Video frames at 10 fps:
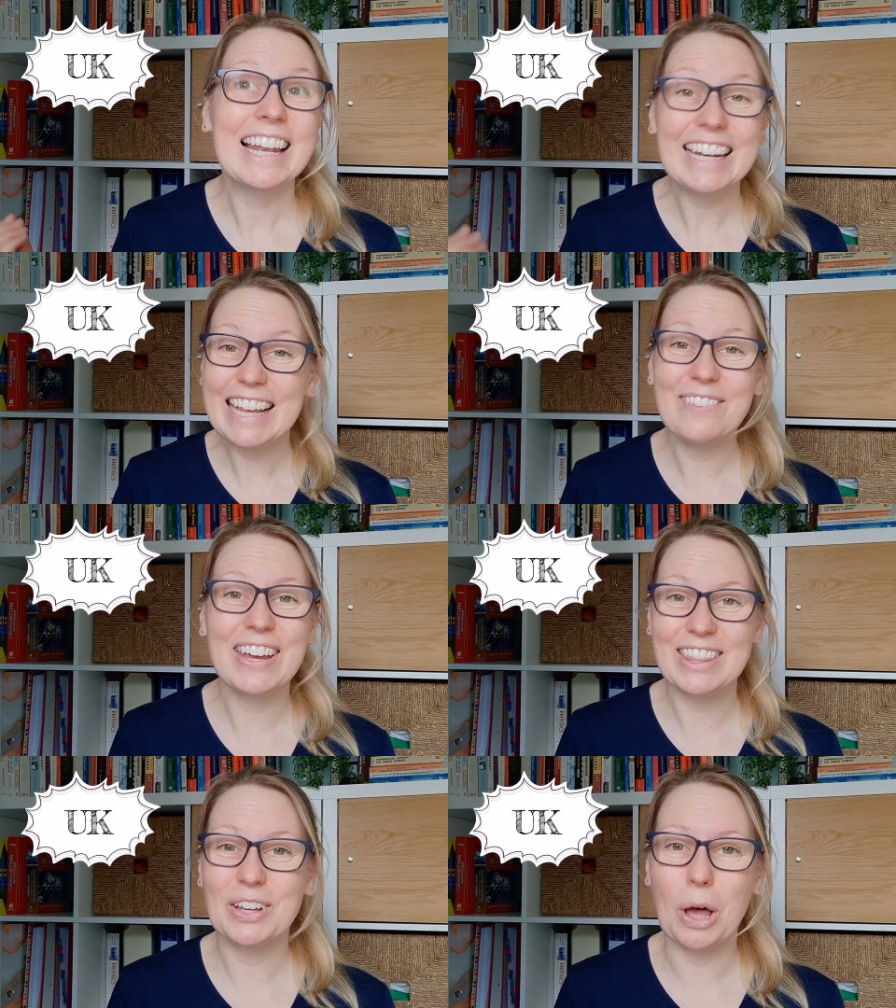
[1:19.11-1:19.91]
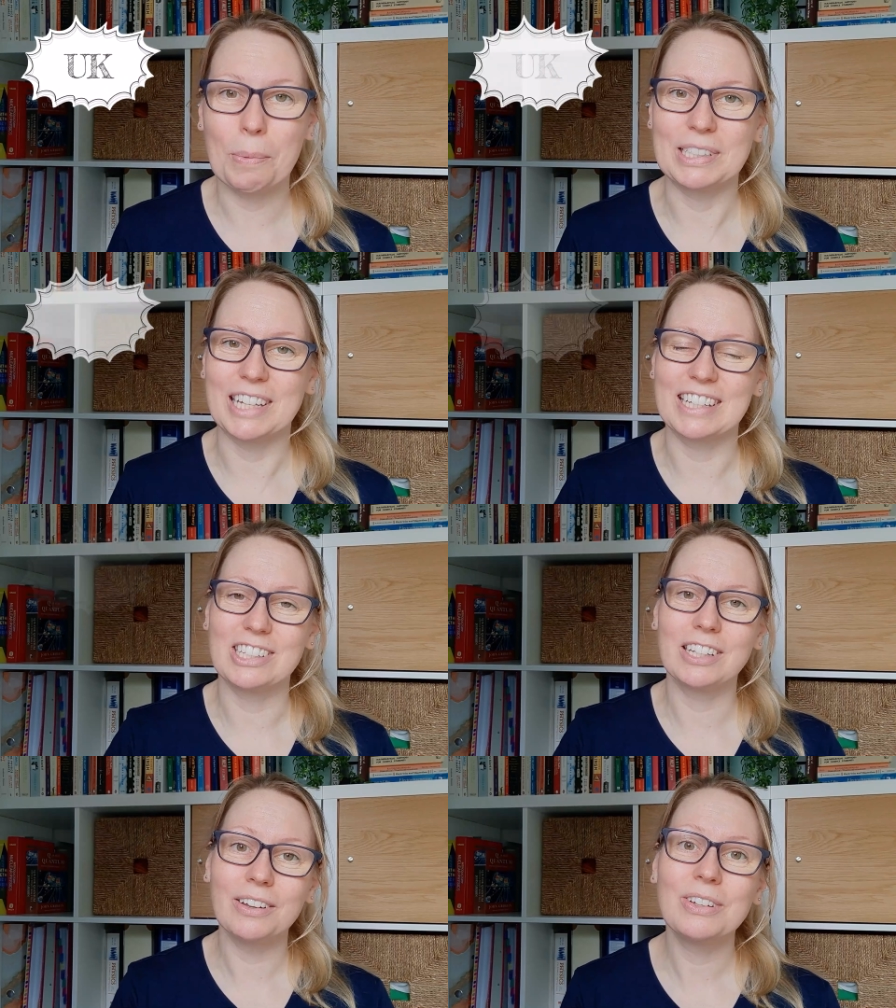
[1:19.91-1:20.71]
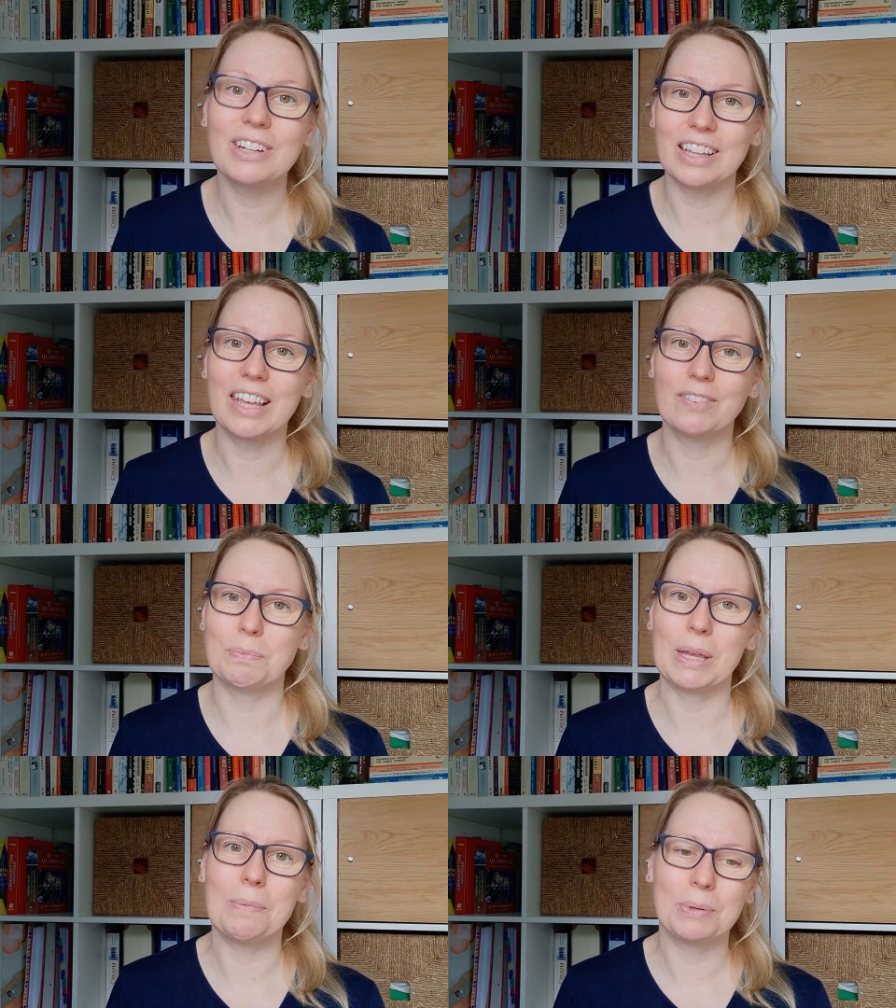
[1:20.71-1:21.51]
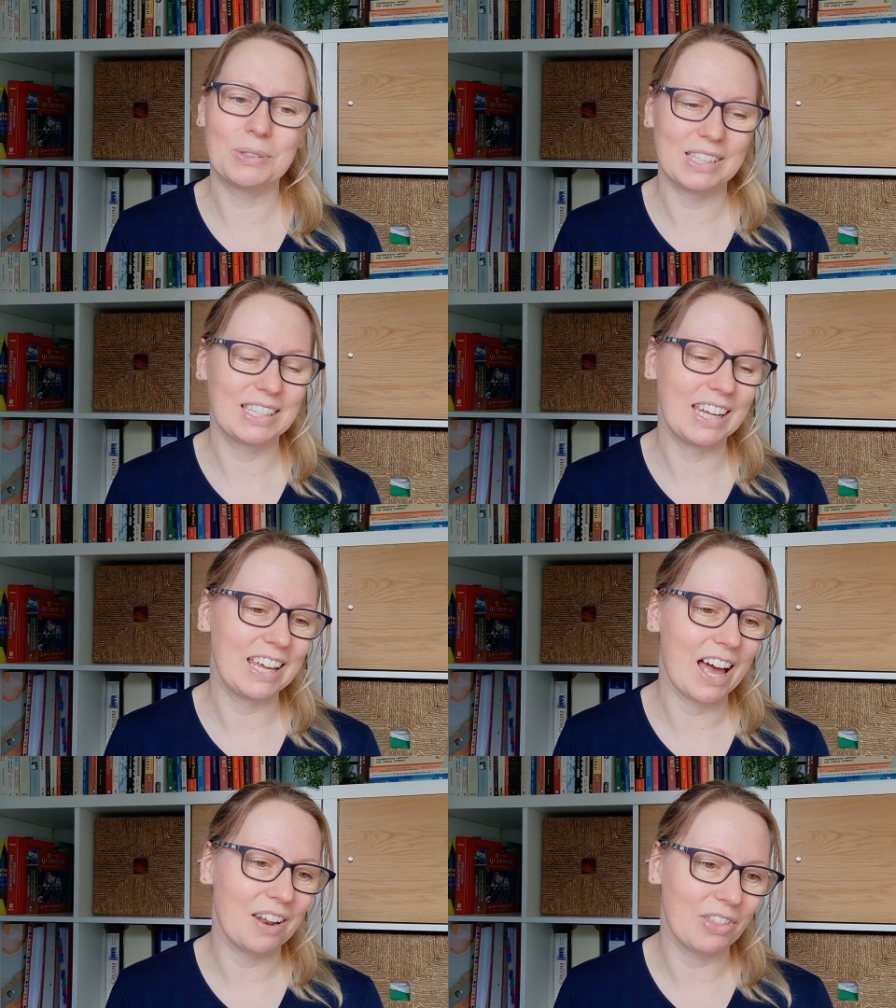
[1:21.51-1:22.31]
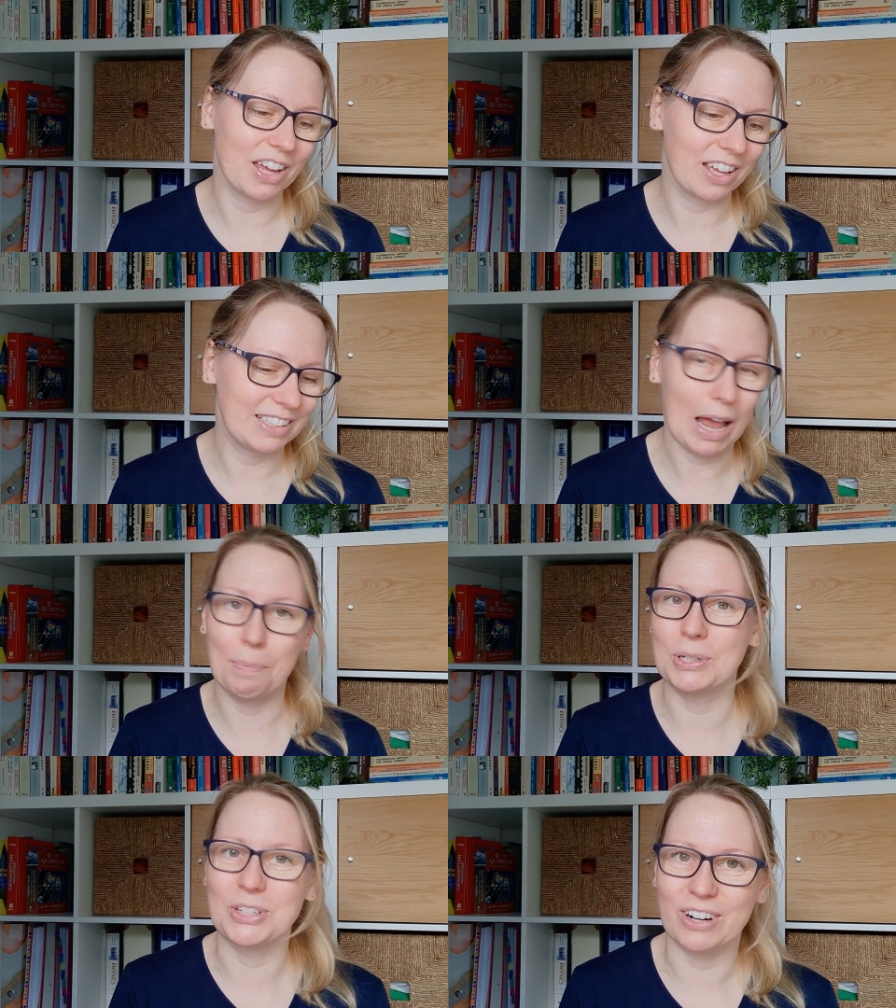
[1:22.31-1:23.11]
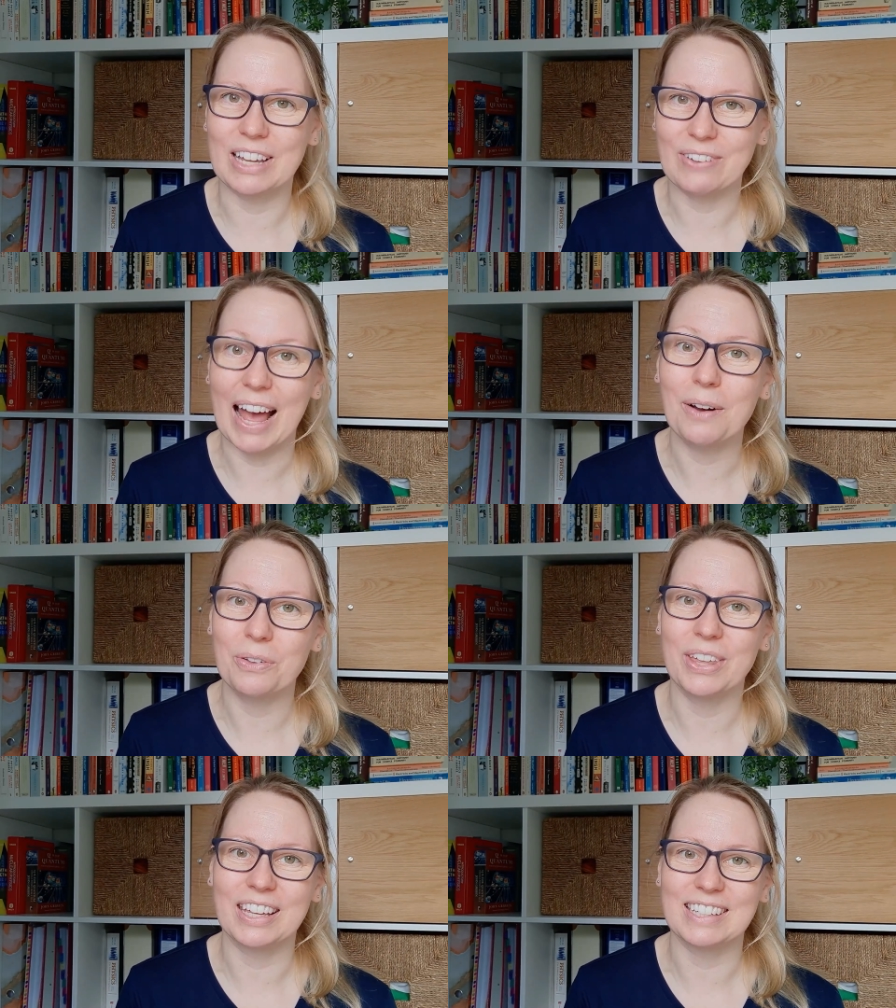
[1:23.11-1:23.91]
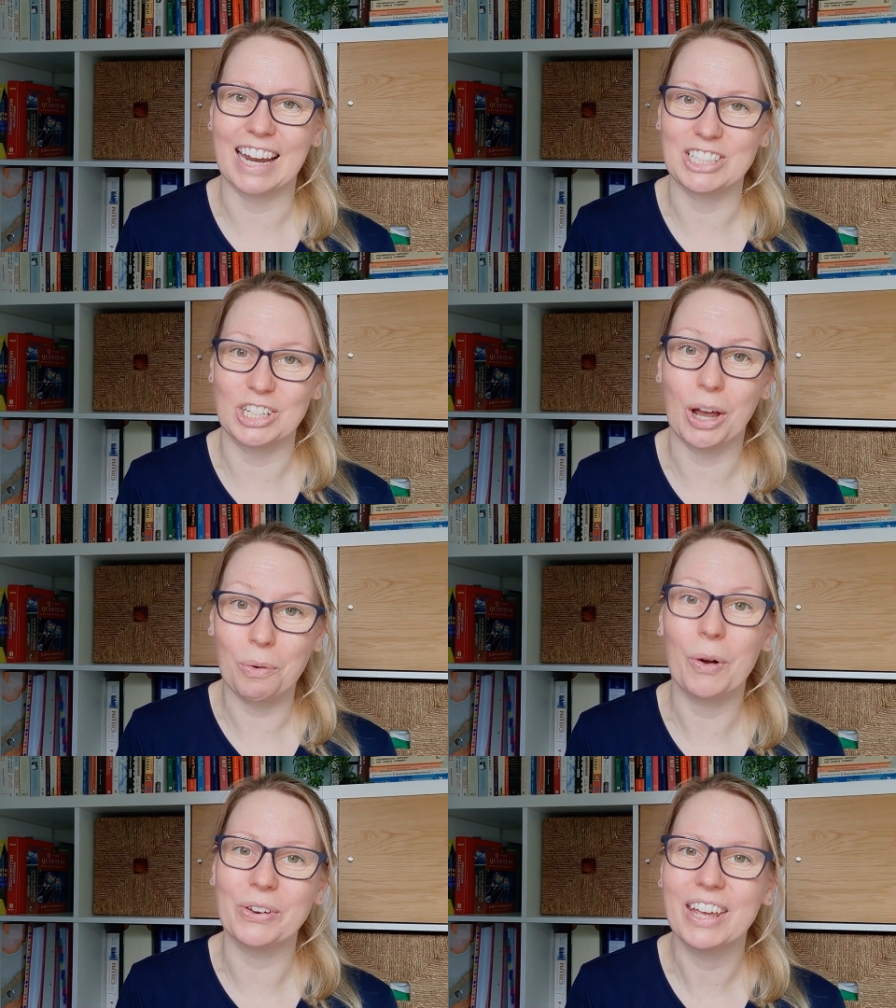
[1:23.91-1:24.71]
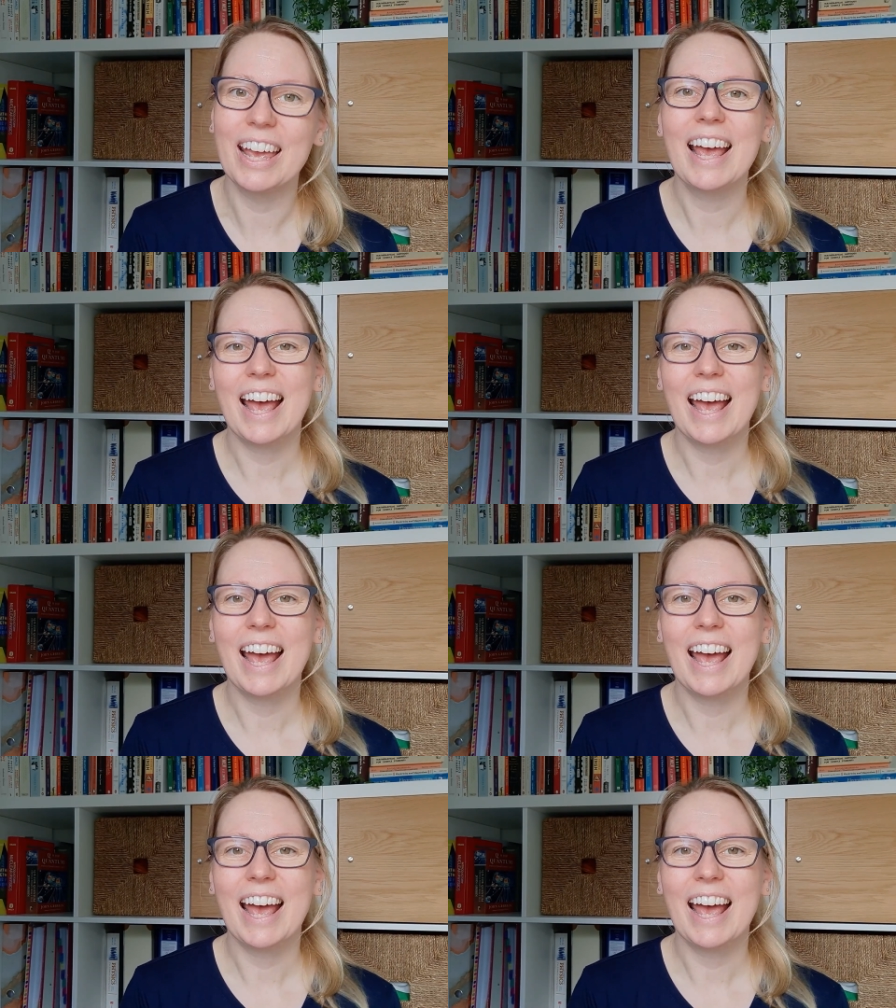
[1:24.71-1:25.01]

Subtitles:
leave it in the comments, because it's so good, I think, for people to see kind of the tapestry of how things actually go on